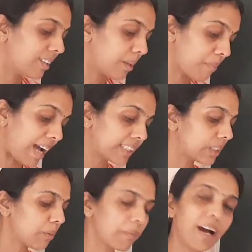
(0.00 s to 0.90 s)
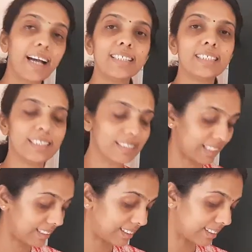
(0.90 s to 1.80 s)
the maximum height it
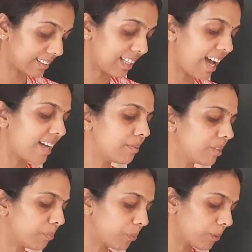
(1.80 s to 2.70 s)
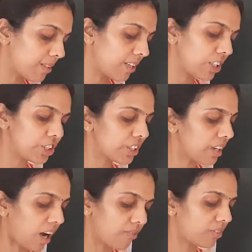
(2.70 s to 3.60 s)
reaches, and the
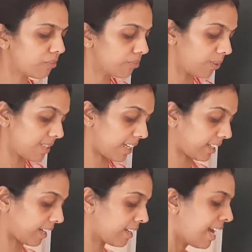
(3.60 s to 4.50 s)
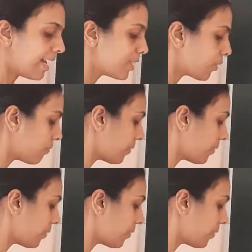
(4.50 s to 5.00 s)
position after 4 seconds. So